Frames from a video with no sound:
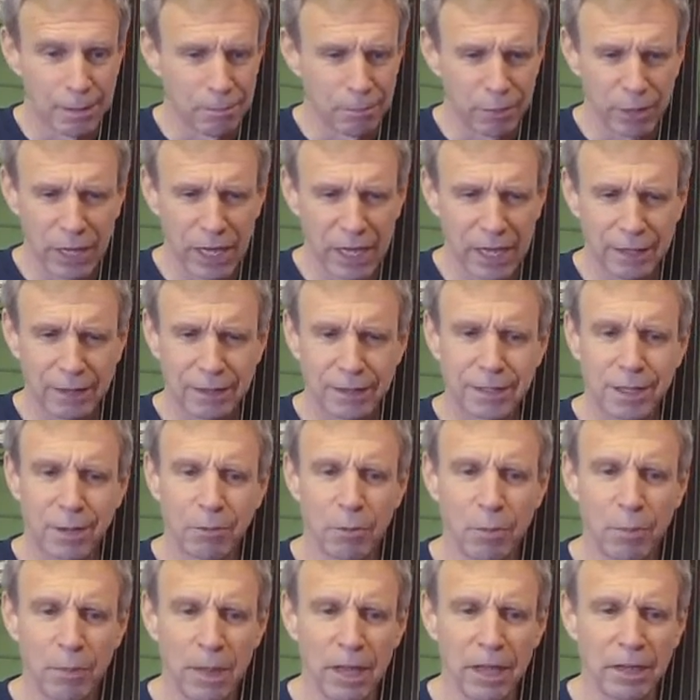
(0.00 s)
Playing the
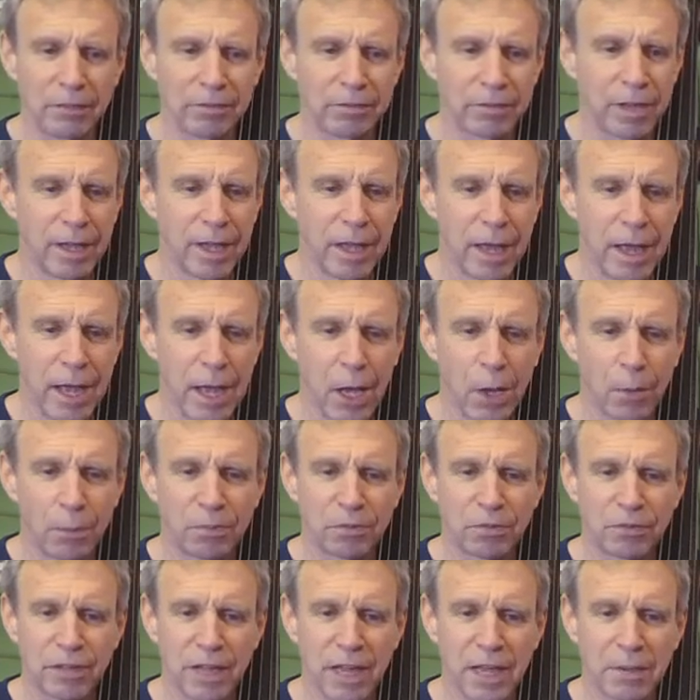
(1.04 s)
double bass
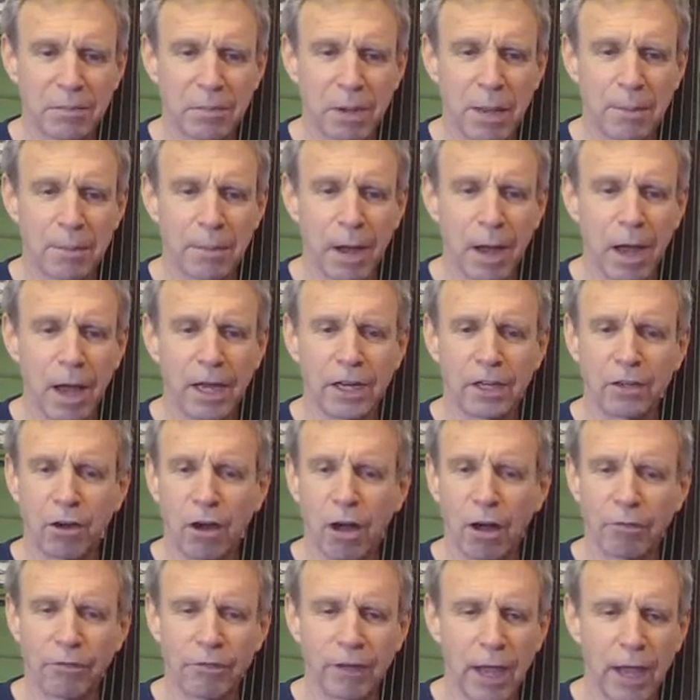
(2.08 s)
helps take my mind
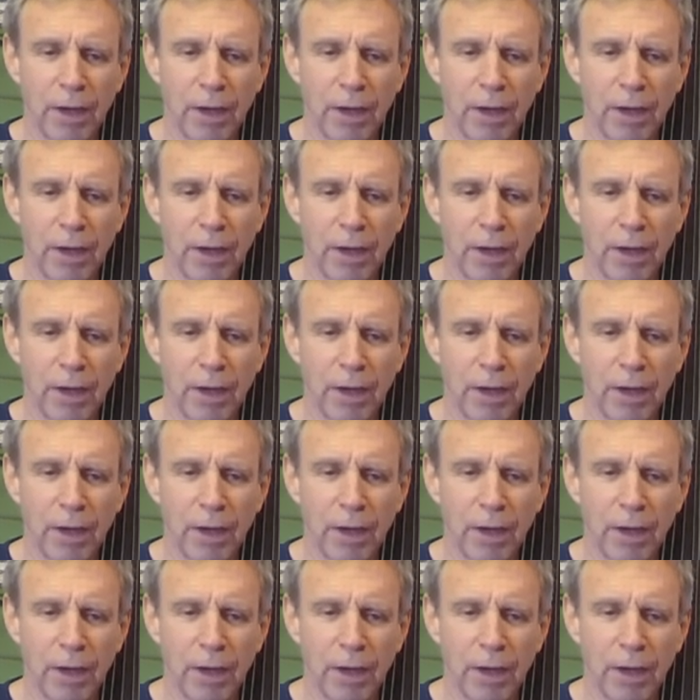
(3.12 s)
off